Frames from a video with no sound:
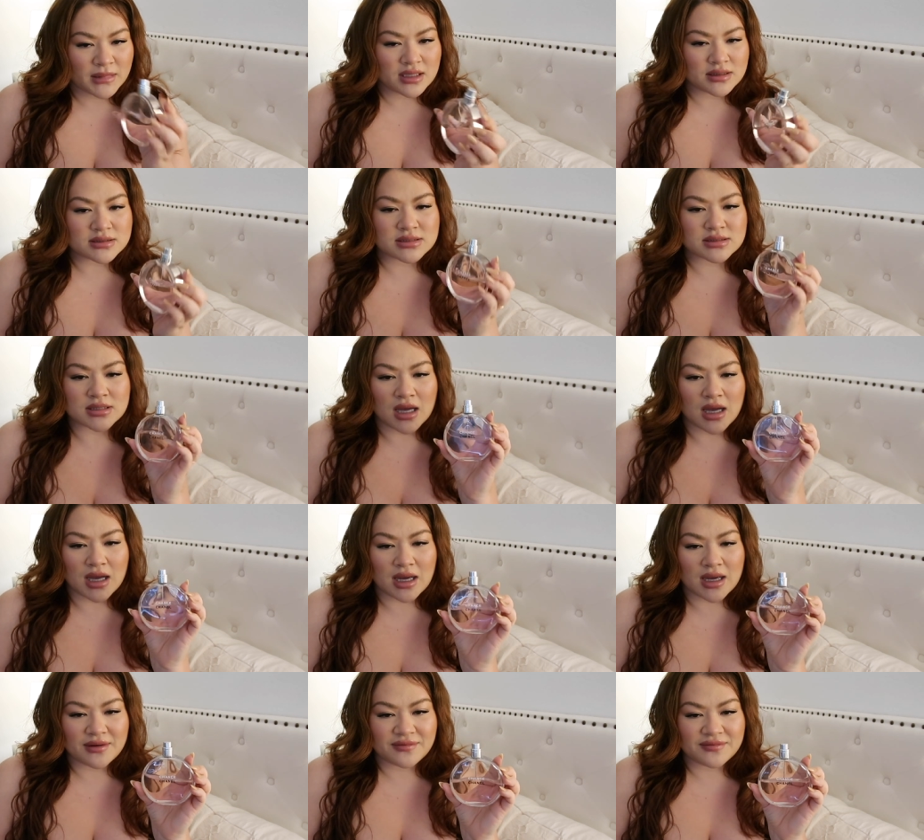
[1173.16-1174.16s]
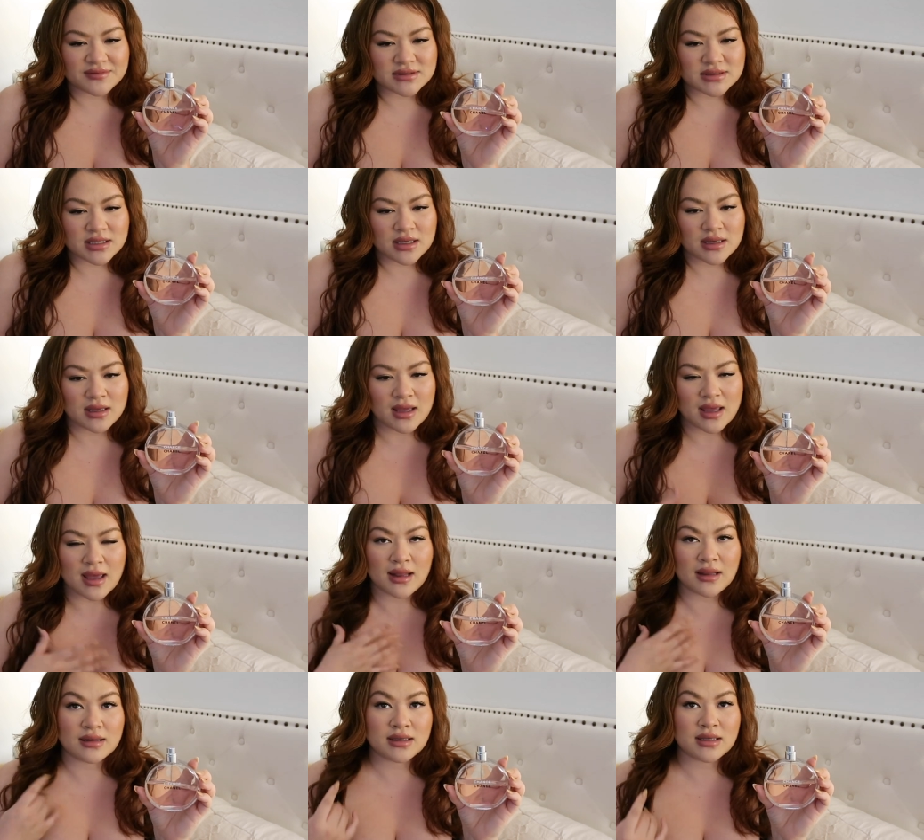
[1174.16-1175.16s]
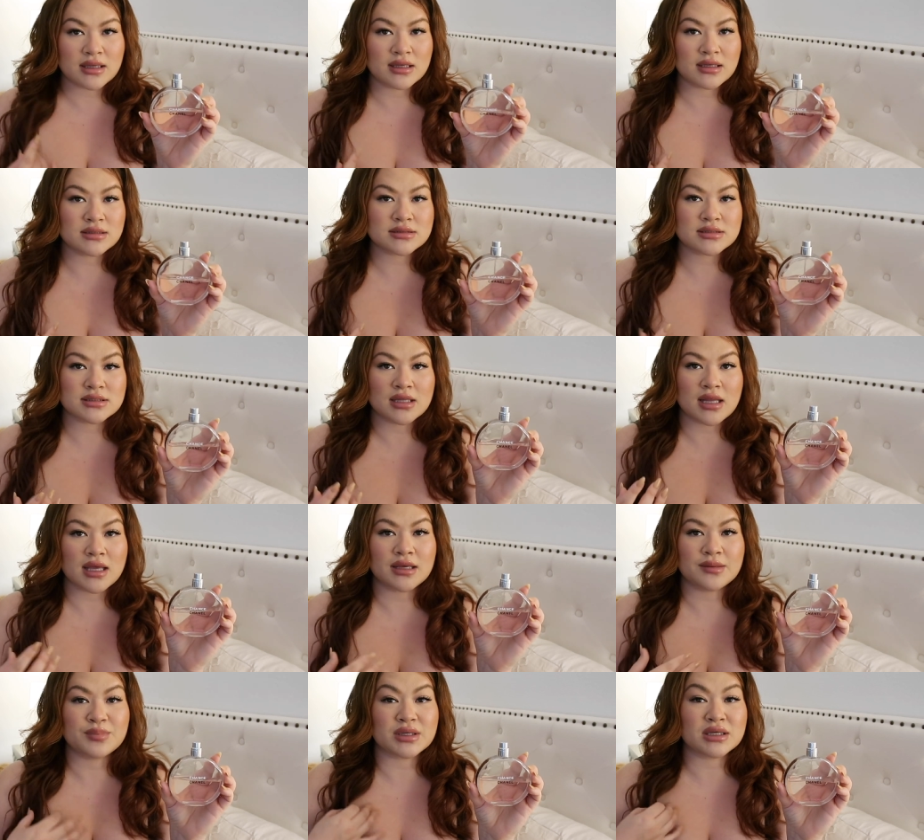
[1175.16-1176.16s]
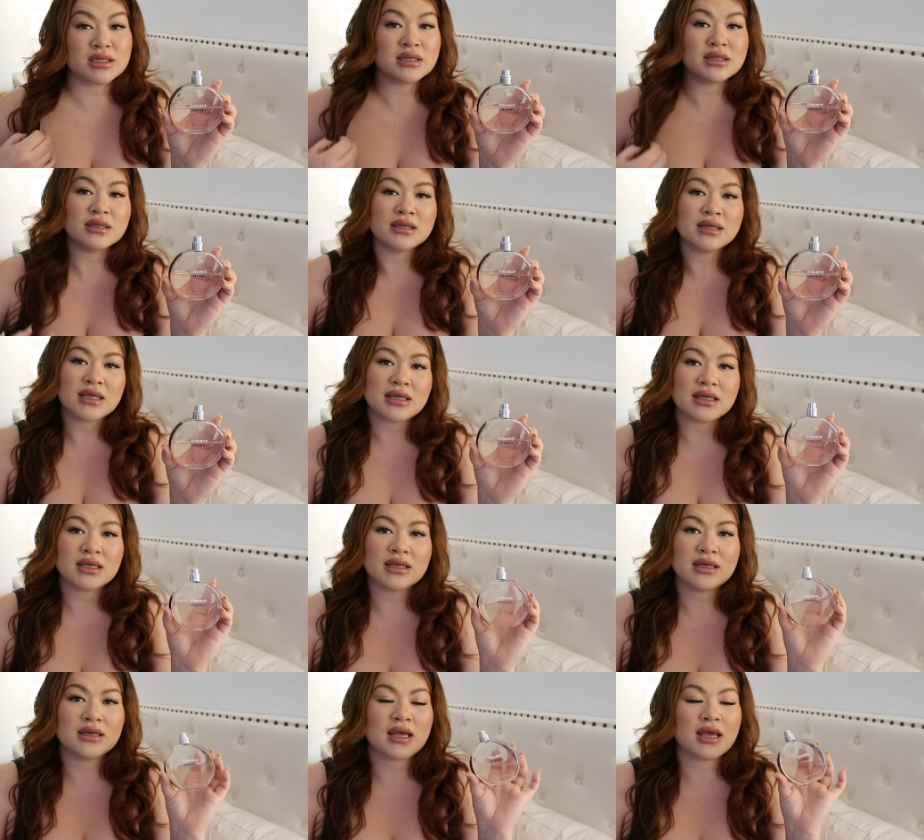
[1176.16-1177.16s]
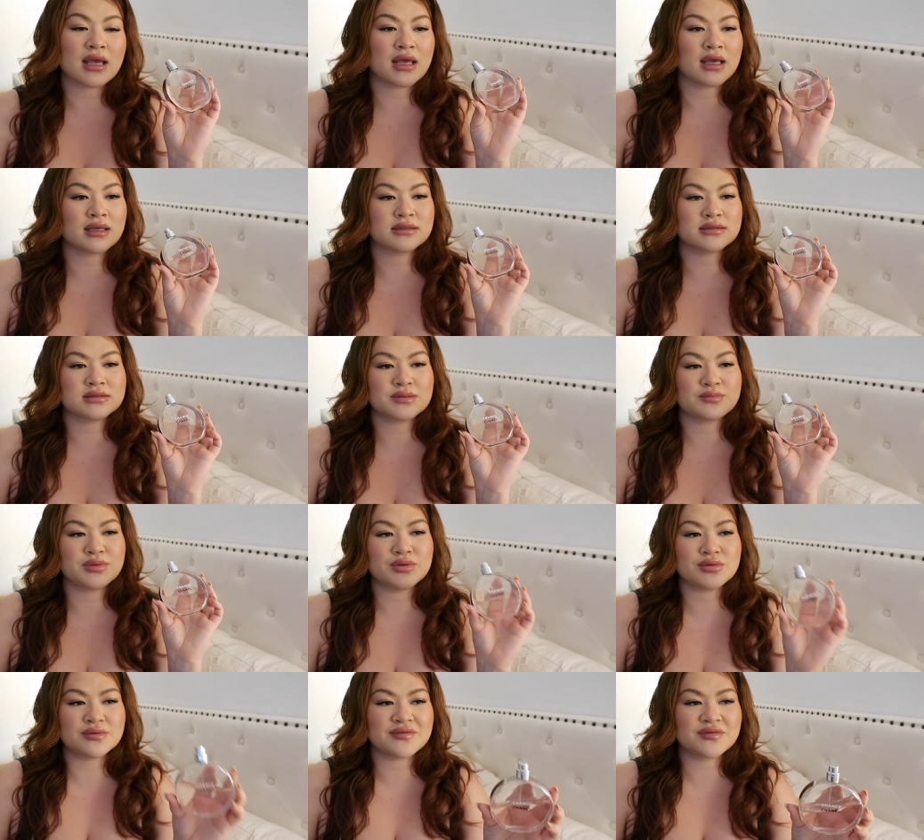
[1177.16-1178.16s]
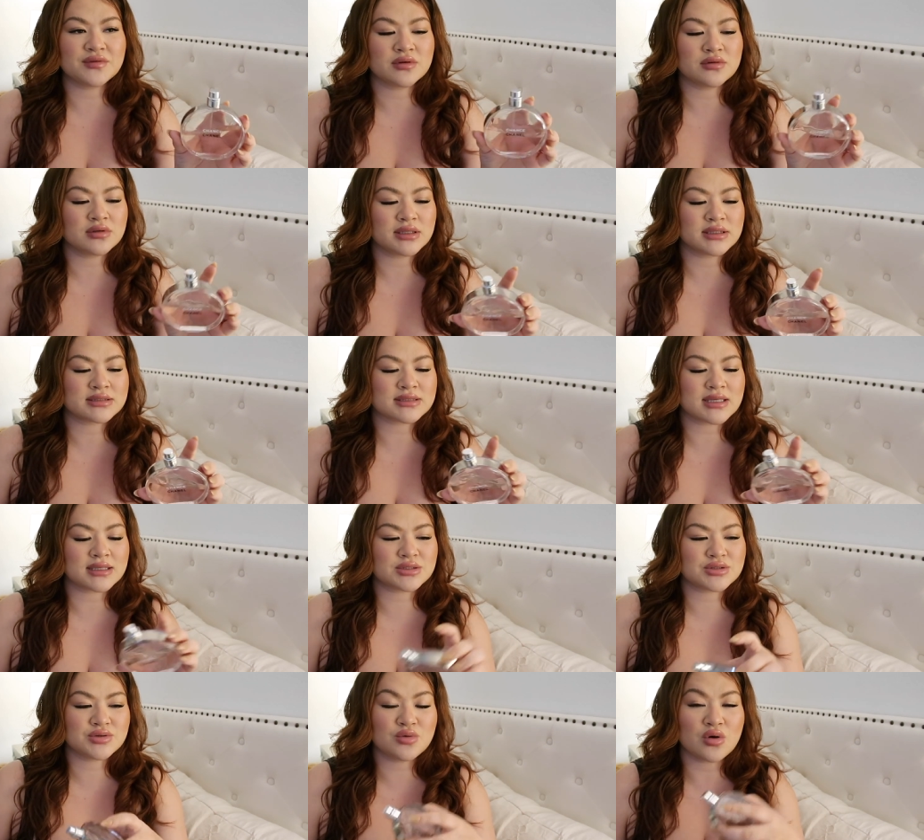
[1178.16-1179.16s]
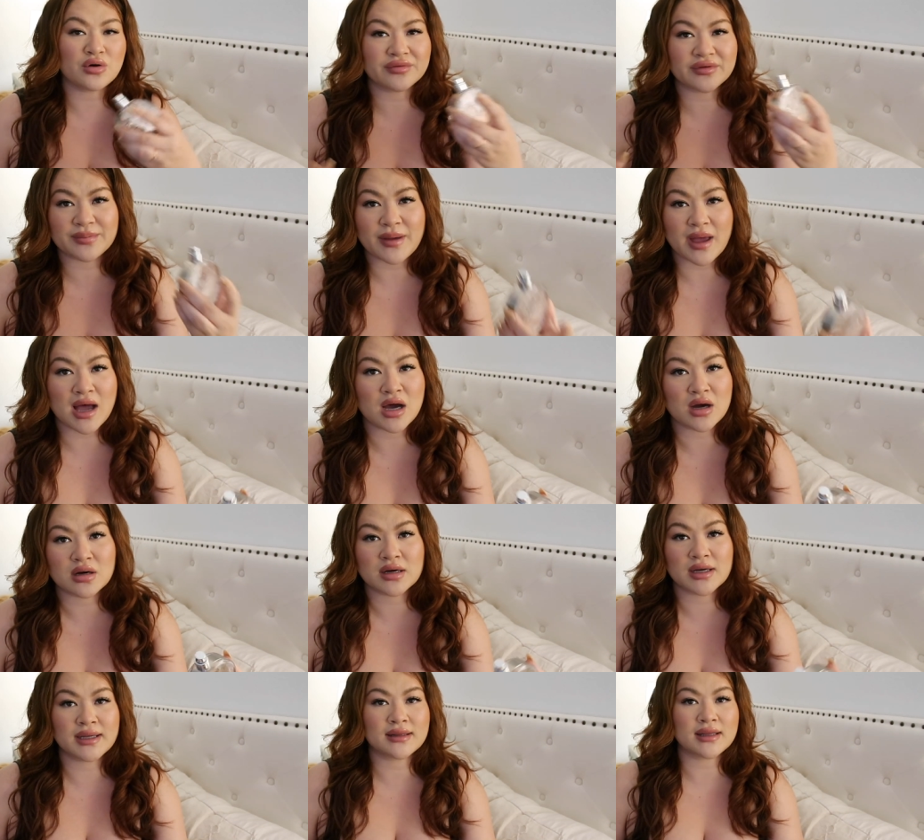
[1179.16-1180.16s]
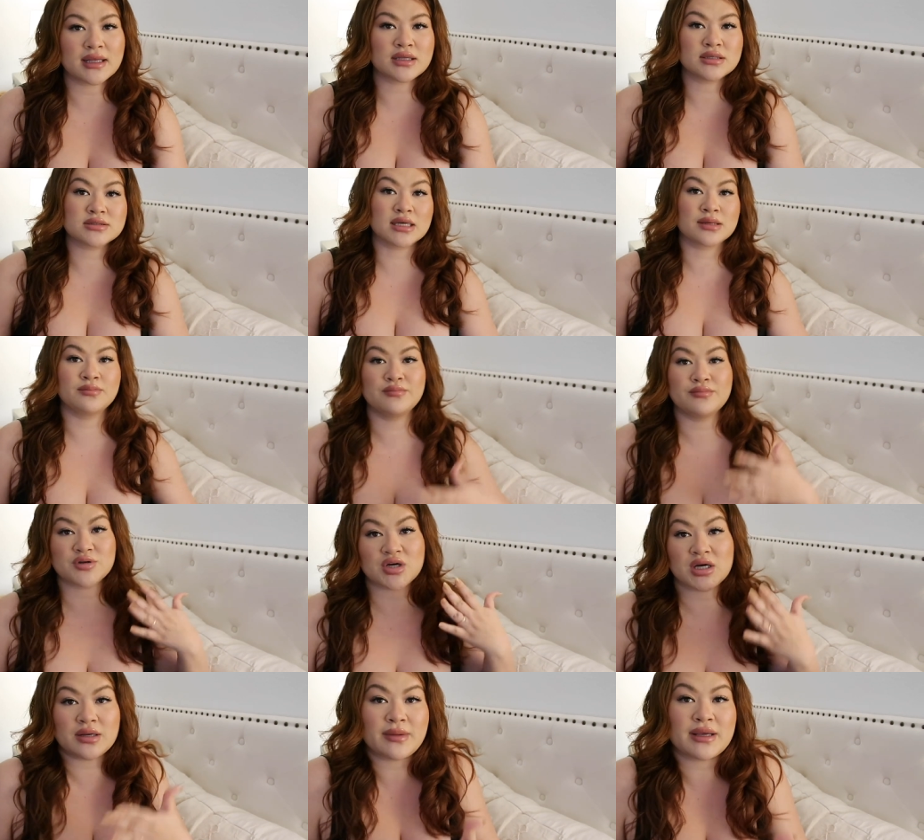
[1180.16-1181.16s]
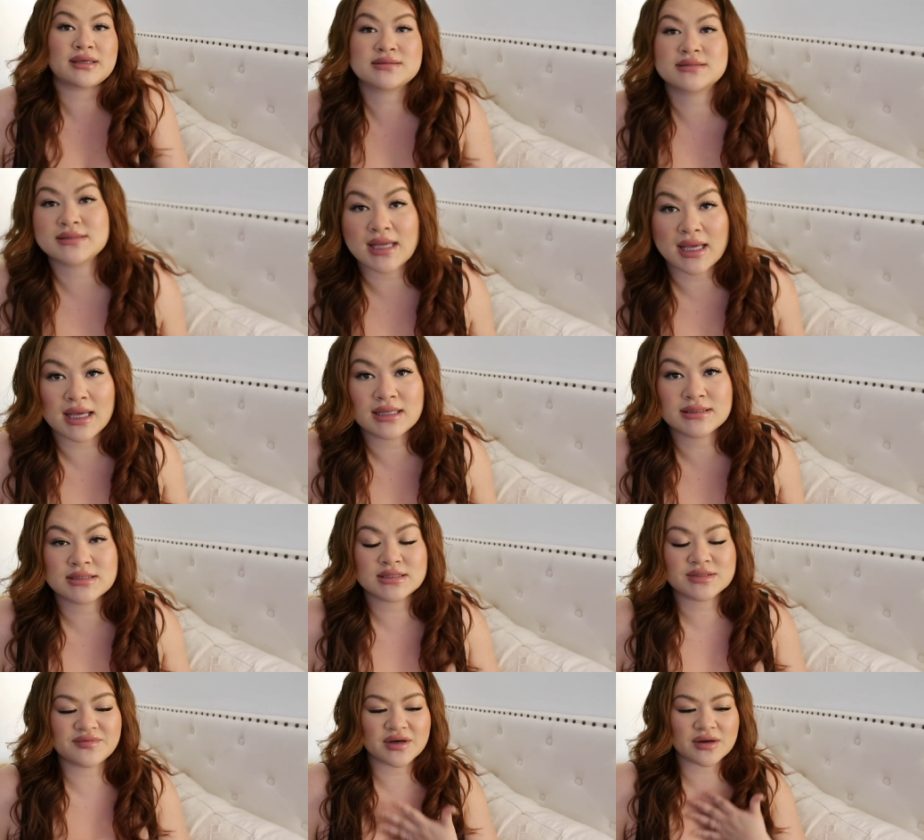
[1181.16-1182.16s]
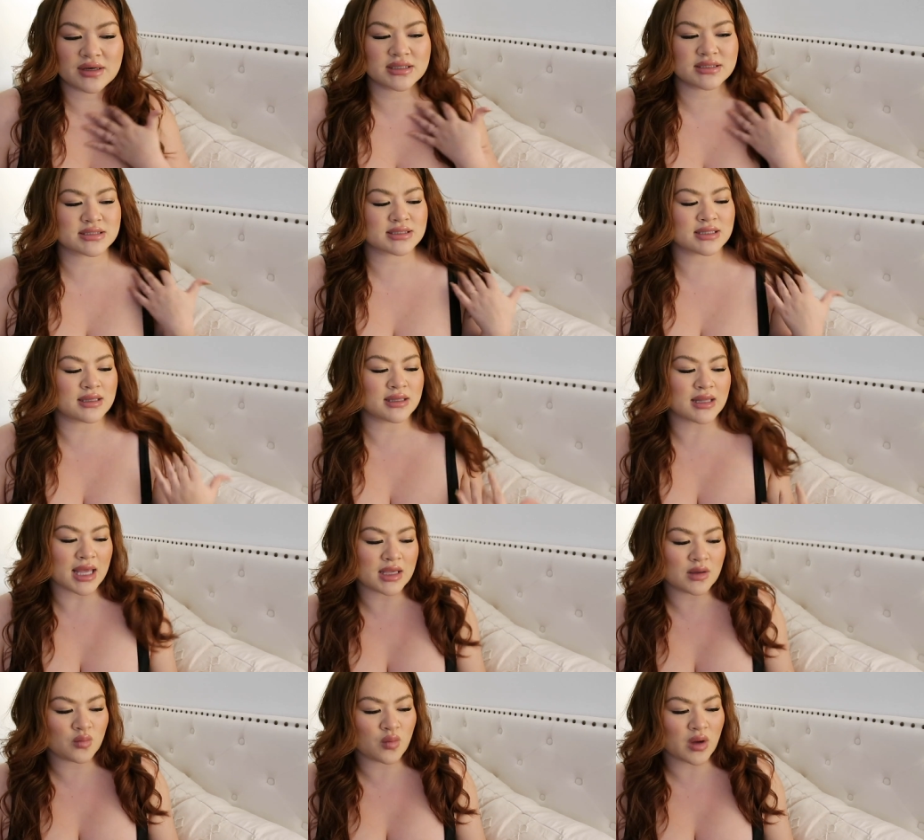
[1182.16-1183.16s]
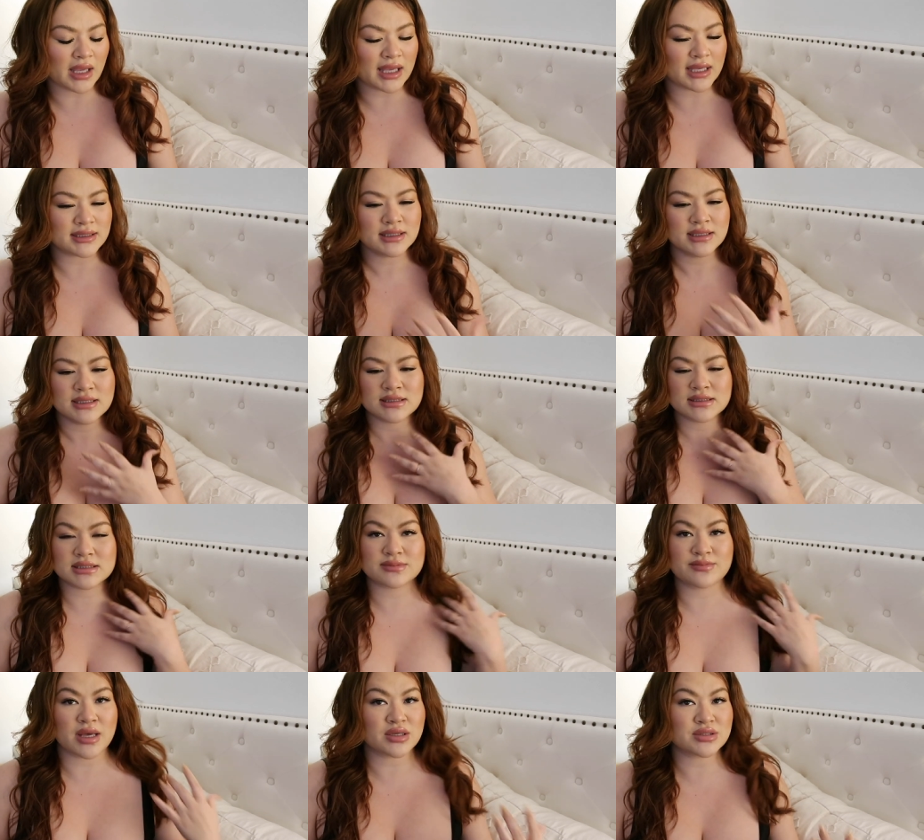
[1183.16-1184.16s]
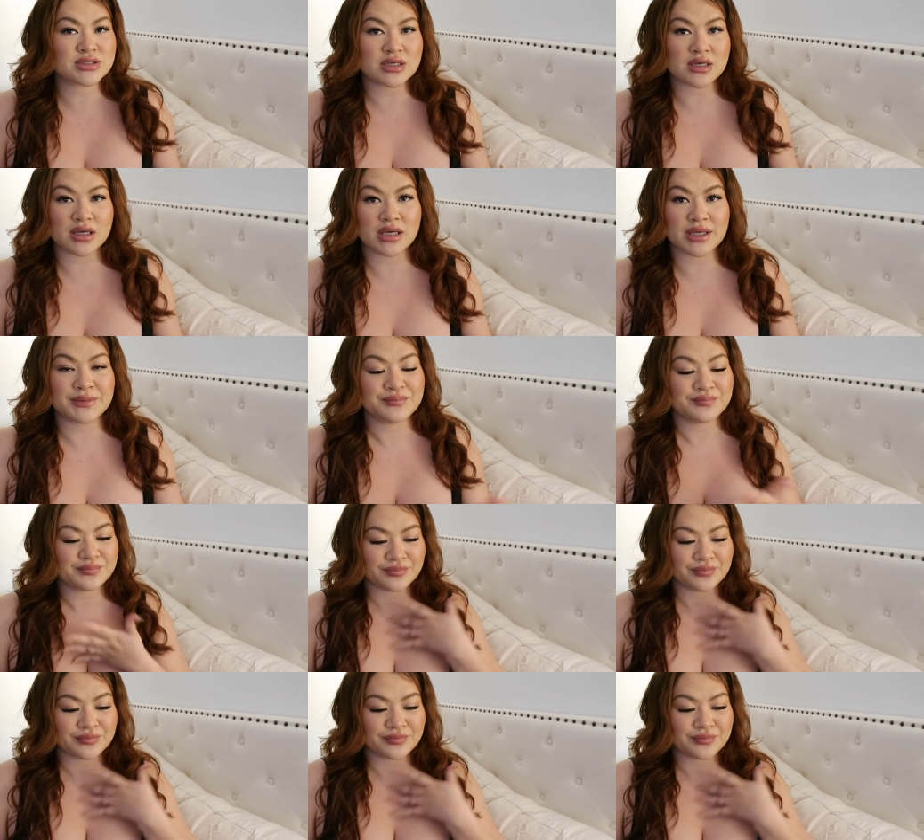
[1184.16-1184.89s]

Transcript: soft elegant, like, but clean and beautiful. It's not too overpowering, like, so like I'm trying to make a stance. It's very just lightweight, smells good.